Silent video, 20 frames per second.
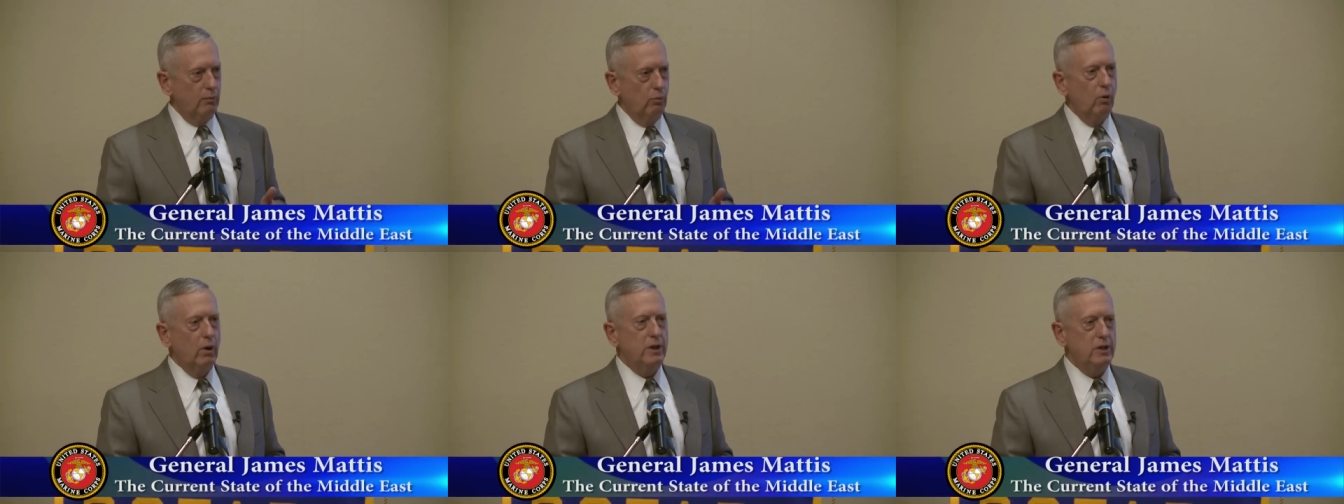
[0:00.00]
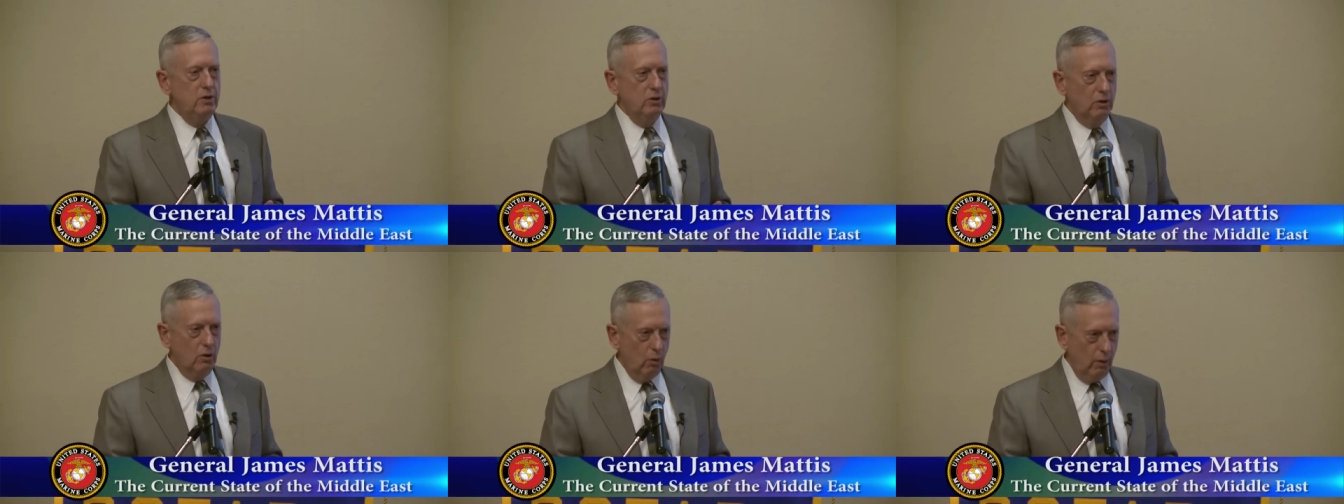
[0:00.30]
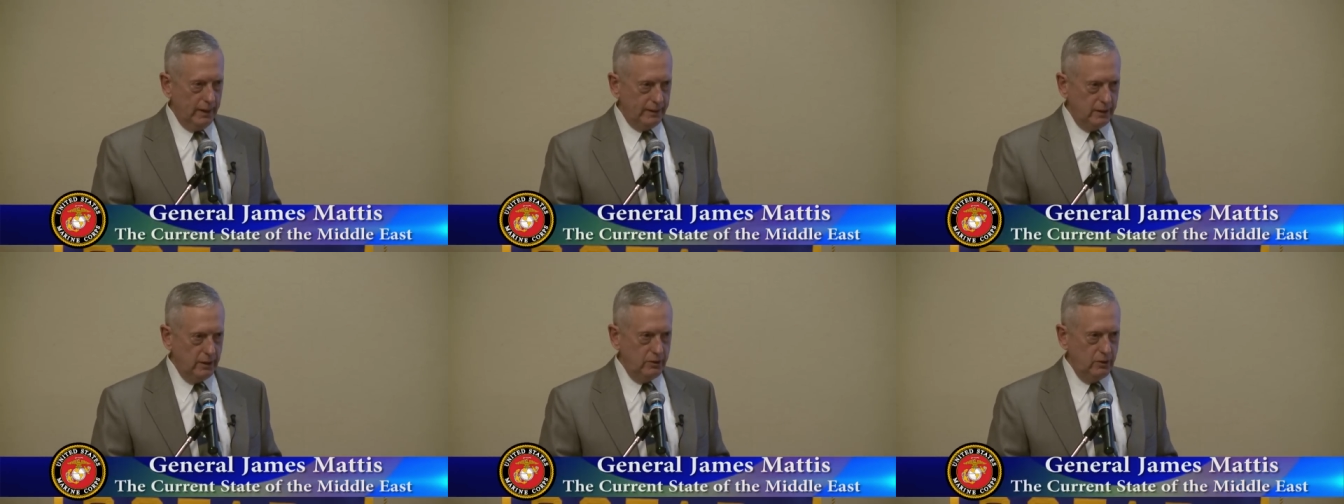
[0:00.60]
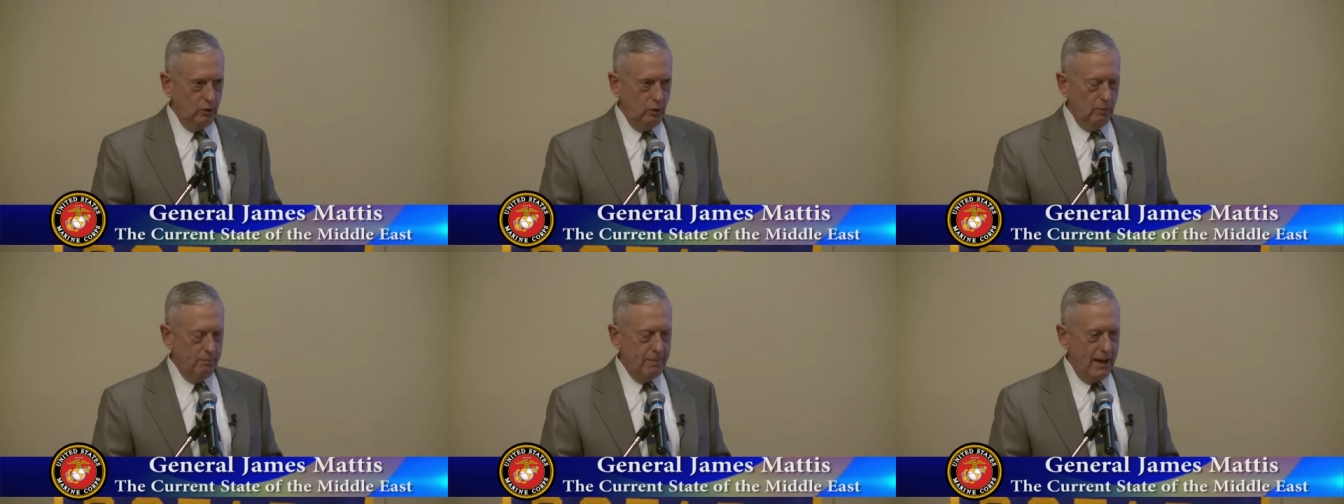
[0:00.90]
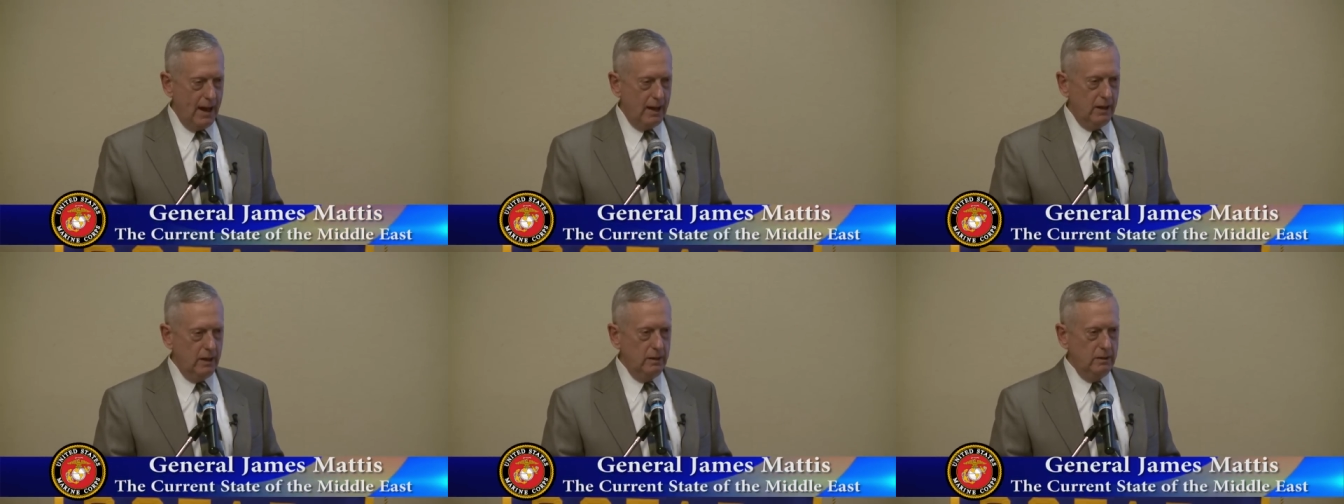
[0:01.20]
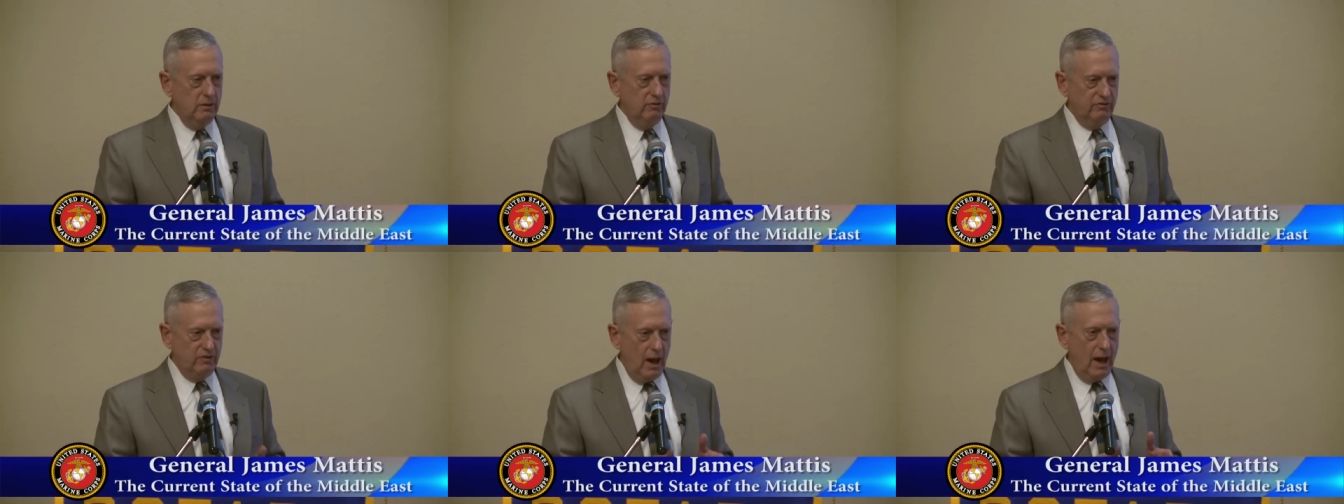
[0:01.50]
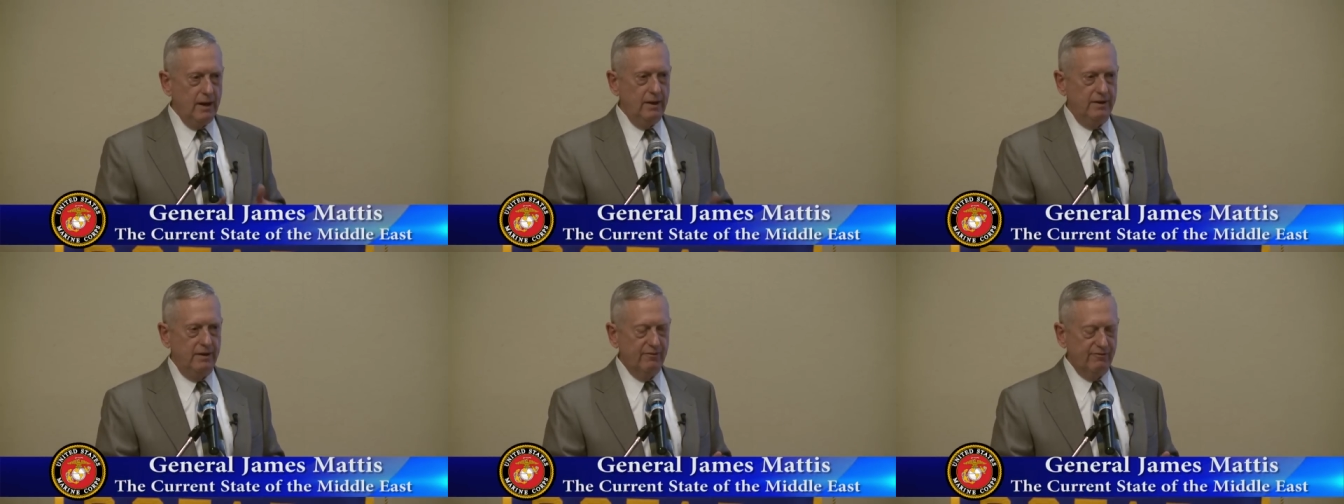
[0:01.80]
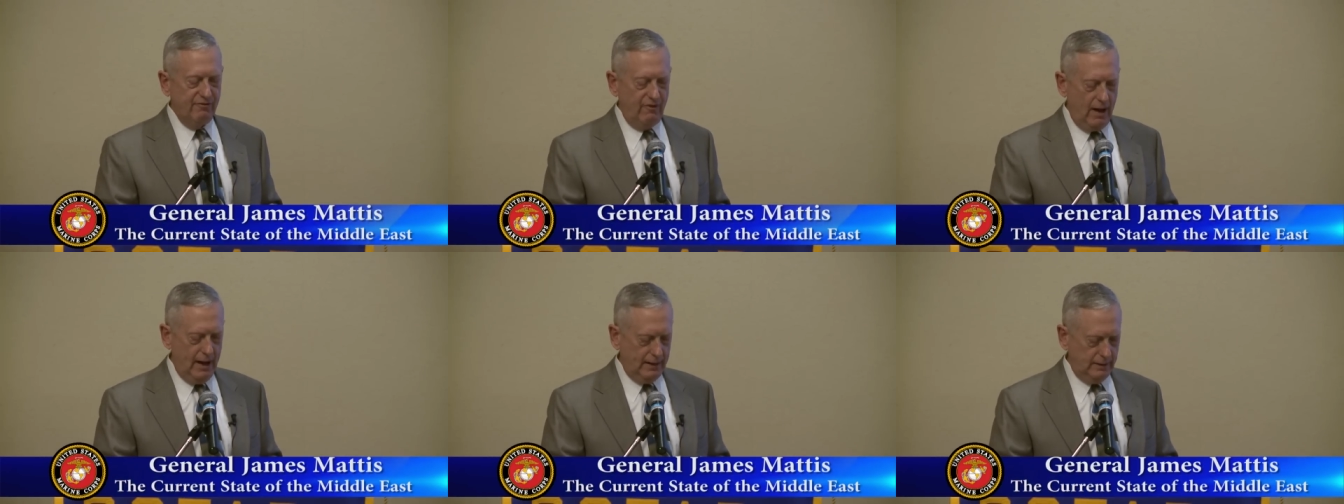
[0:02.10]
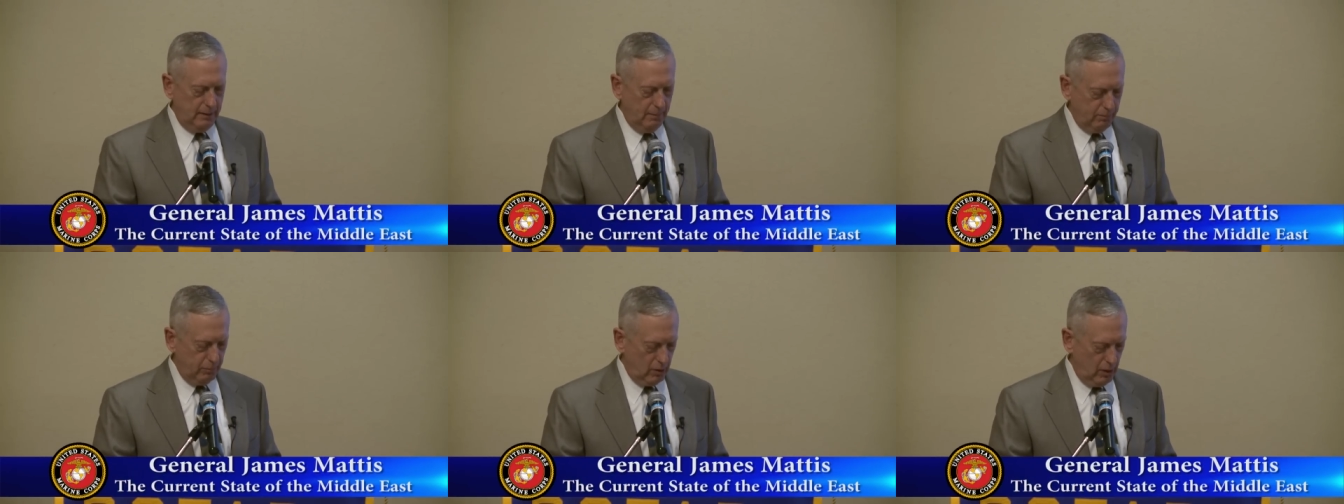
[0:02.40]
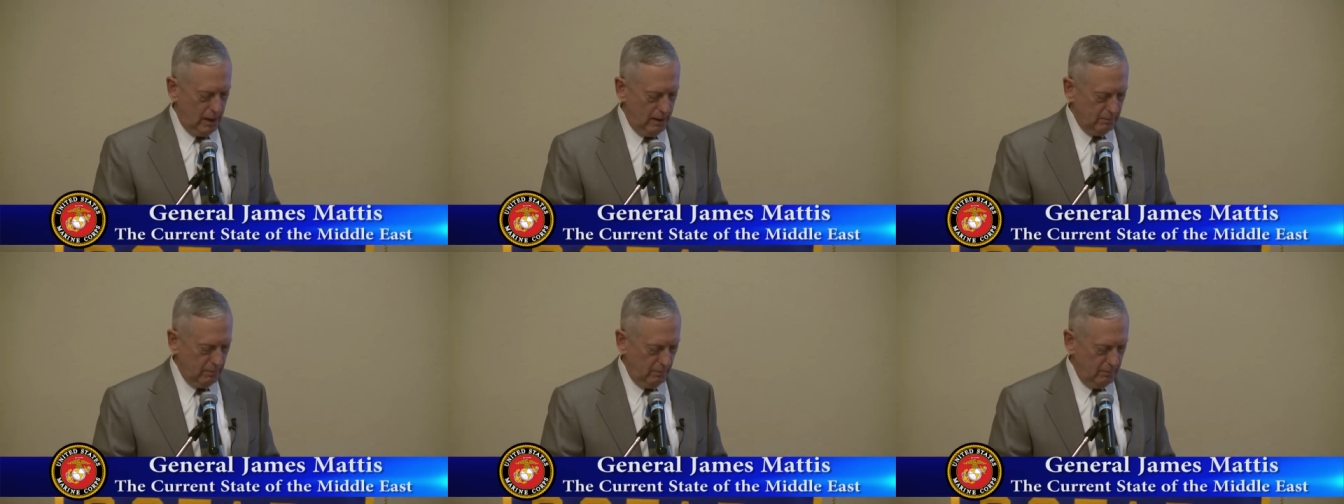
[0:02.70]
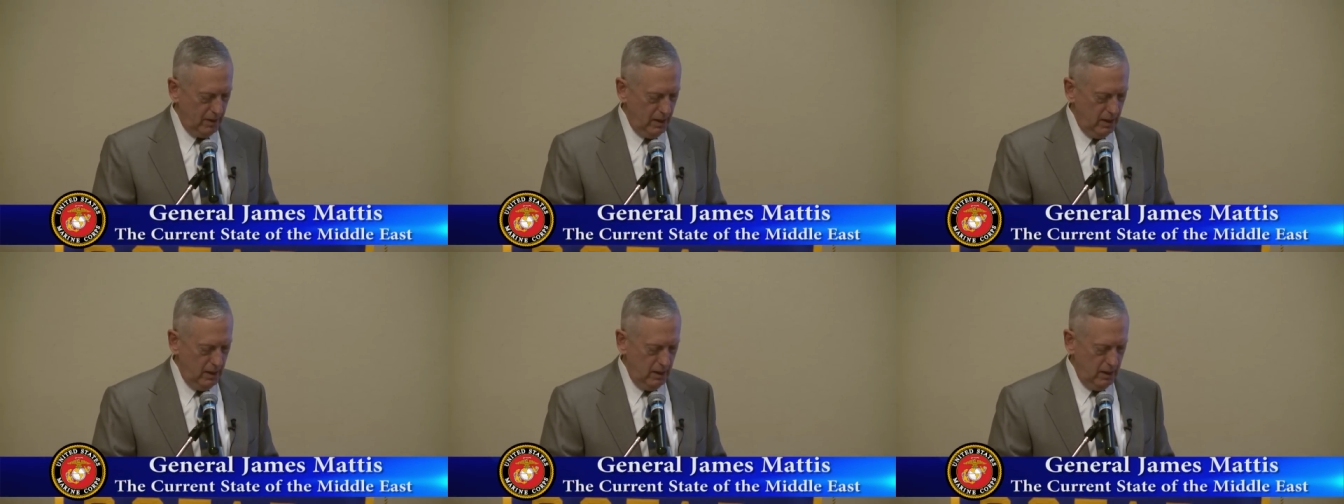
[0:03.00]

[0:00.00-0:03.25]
what are you going to do about it? You've got to define the problem.